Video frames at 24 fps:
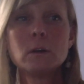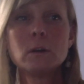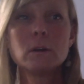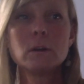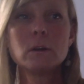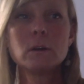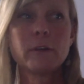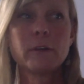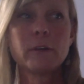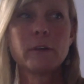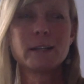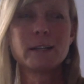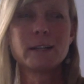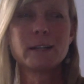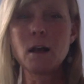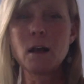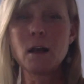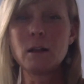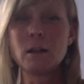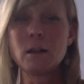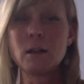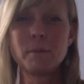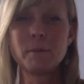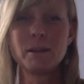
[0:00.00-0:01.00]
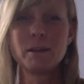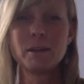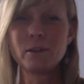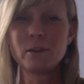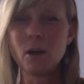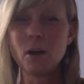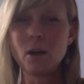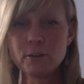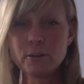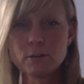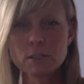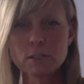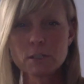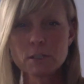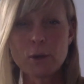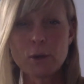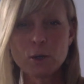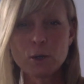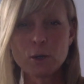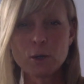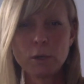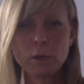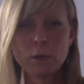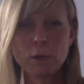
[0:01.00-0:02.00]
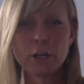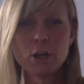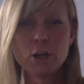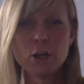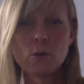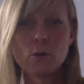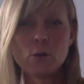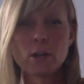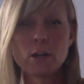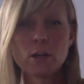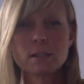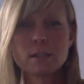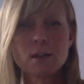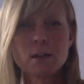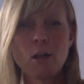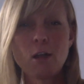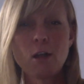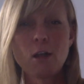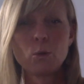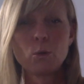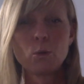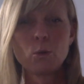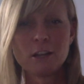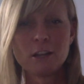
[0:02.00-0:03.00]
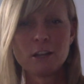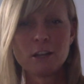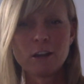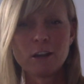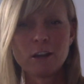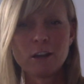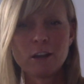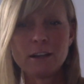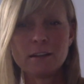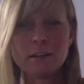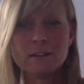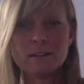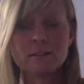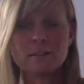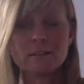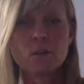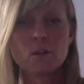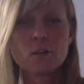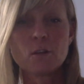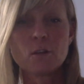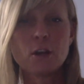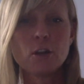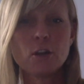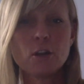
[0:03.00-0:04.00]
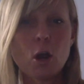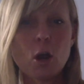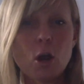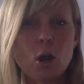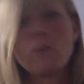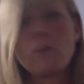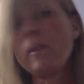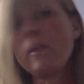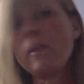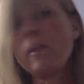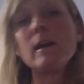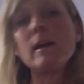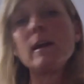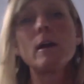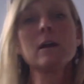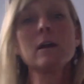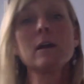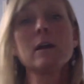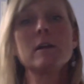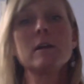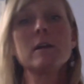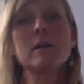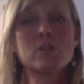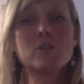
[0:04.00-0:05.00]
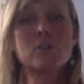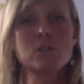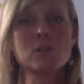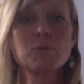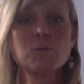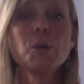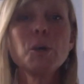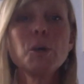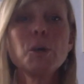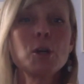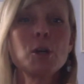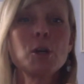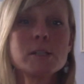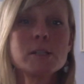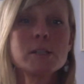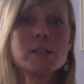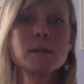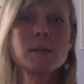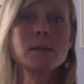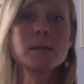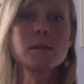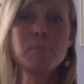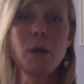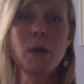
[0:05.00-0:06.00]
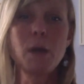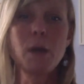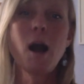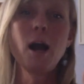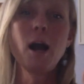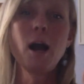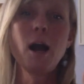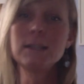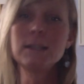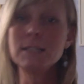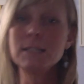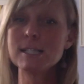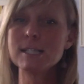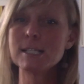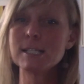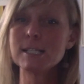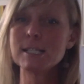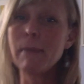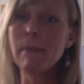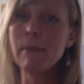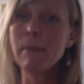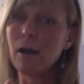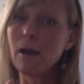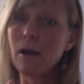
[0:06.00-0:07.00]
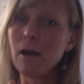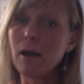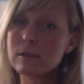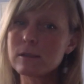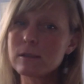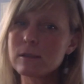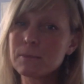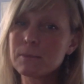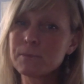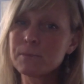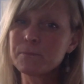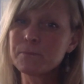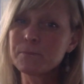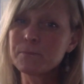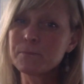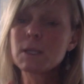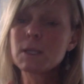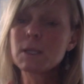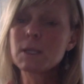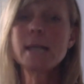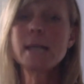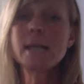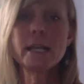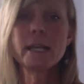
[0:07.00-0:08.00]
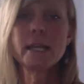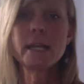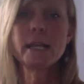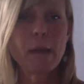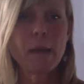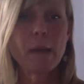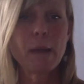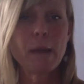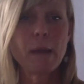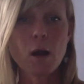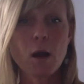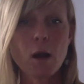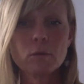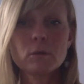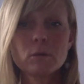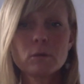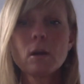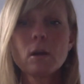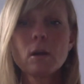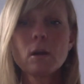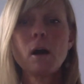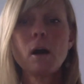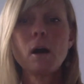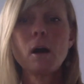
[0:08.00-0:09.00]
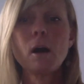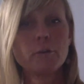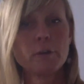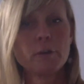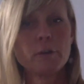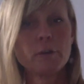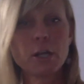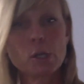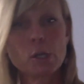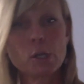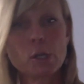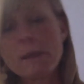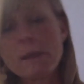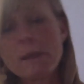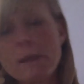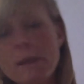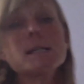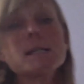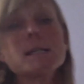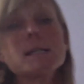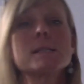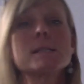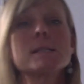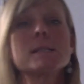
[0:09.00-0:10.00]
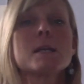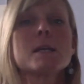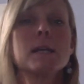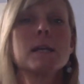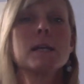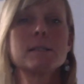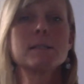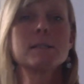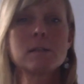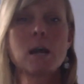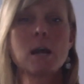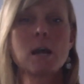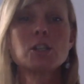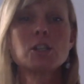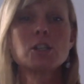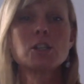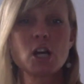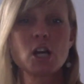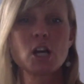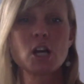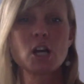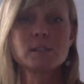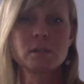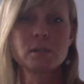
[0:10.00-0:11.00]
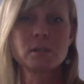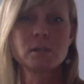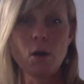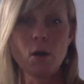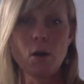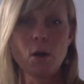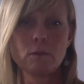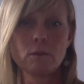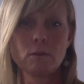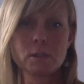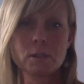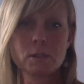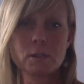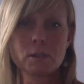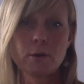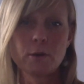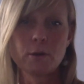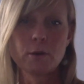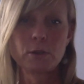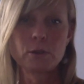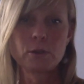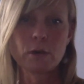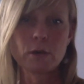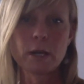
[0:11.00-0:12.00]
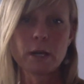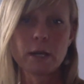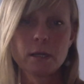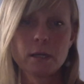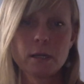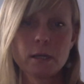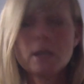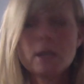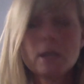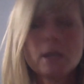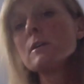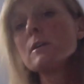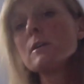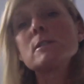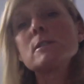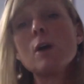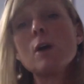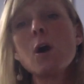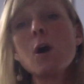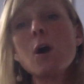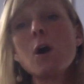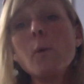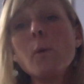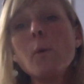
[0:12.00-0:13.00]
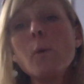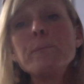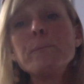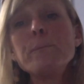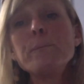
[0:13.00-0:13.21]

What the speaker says: that it's how, I mean, the autoresponder wouldn't know that it's Halloween, right? So they know like there's a real person behind these emails sending them out on a regular basis. It's not just the autoresponders, right? So